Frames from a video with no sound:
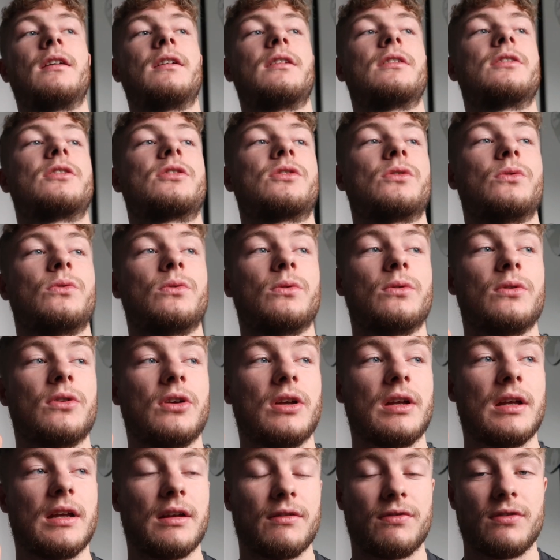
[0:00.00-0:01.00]
So
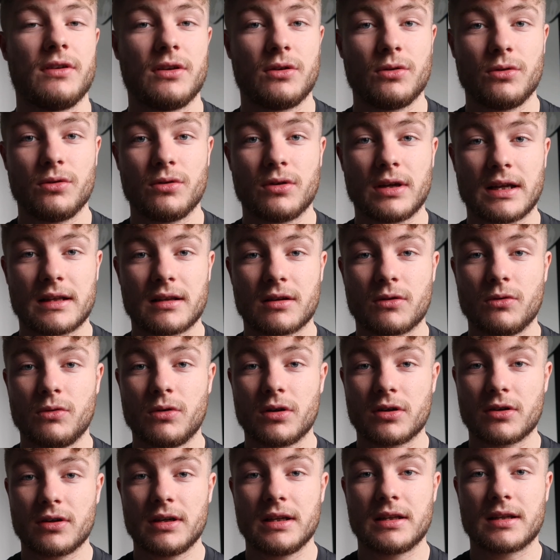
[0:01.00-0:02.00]
if you do get to go
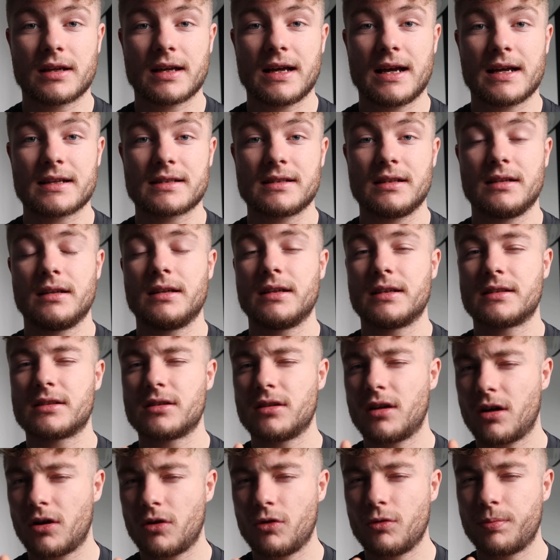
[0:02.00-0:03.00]
underneath the castle, it's
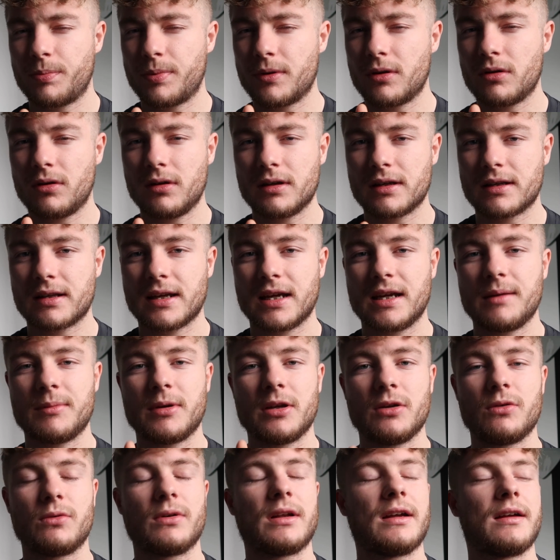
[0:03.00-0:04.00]
not open all the time, I
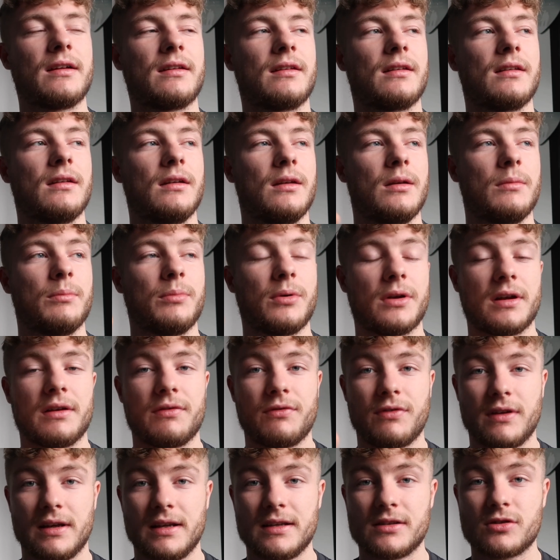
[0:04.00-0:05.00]
know that, but
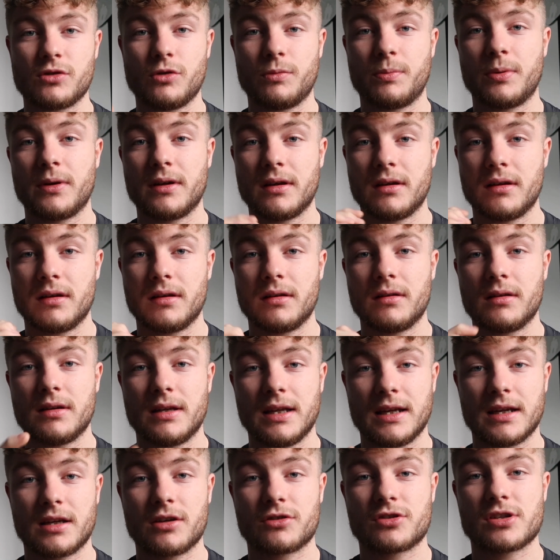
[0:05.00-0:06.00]
if it is open,
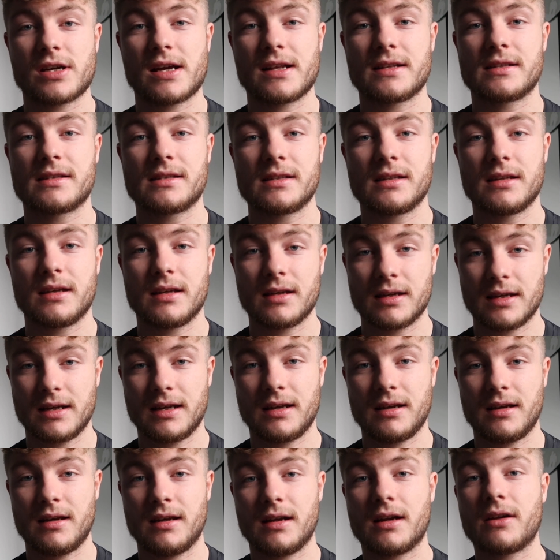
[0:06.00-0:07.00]
take your chance and get
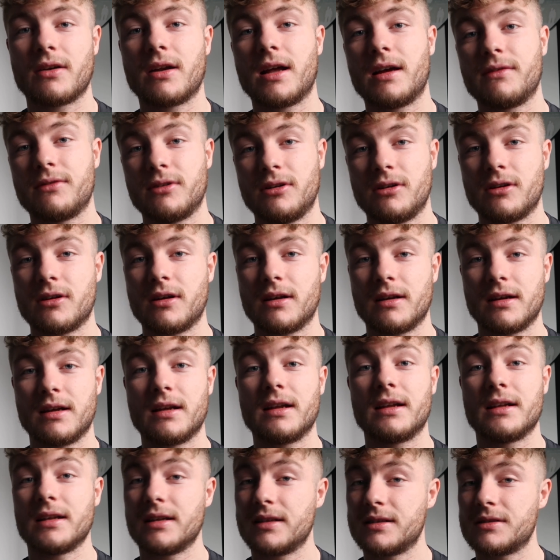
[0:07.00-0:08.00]
in there and have a look at it.
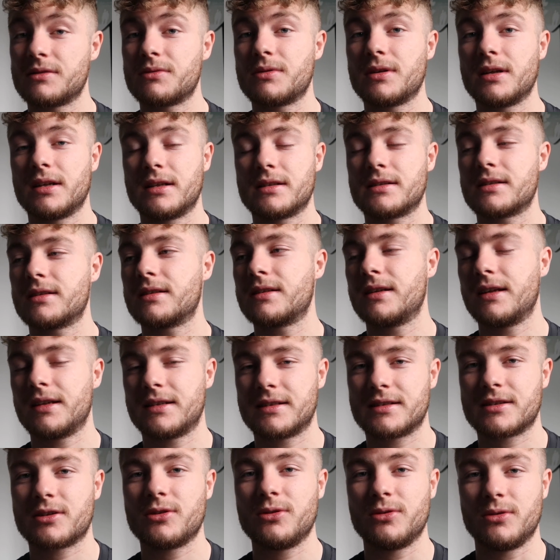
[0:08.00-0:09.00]

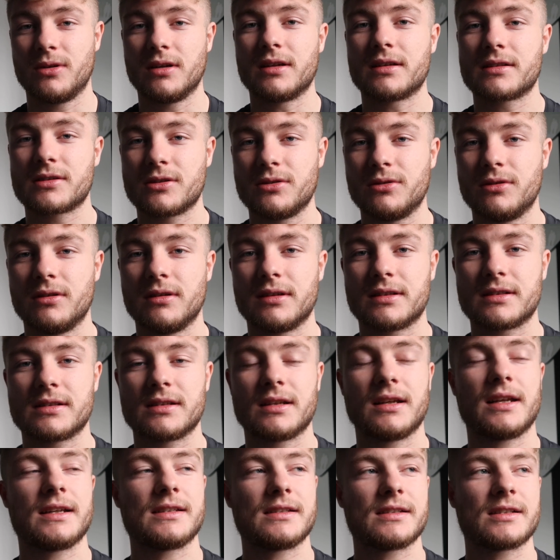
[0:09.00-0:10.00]
It's cool. It's a
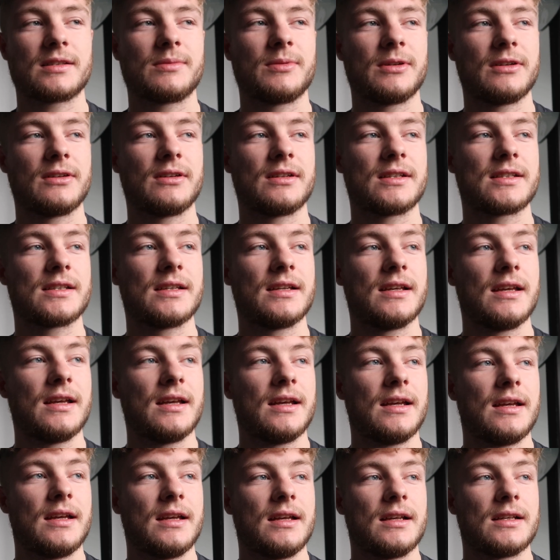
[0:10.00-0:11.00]
nice experience.
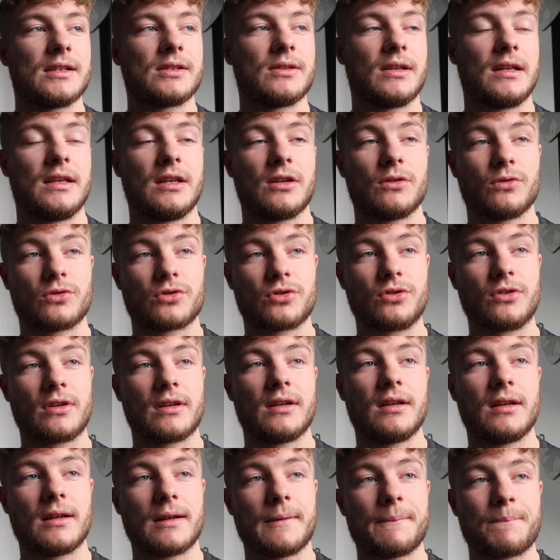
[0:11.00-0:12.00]
So then you go
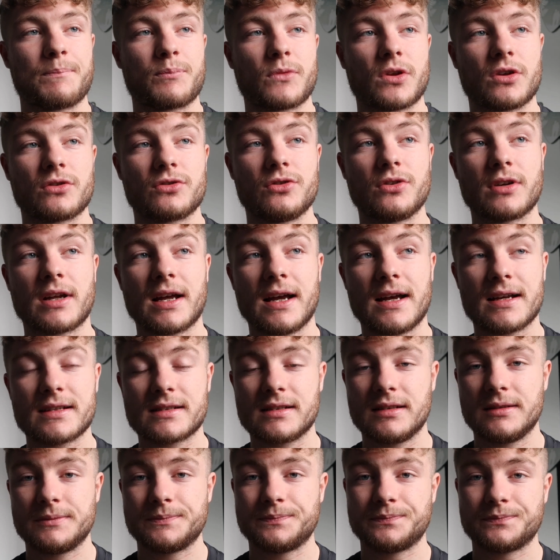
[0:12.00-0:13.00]
through the
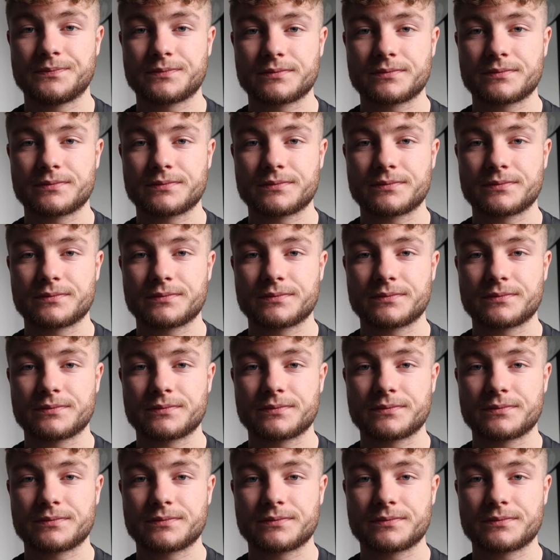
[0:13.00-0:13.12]
castle,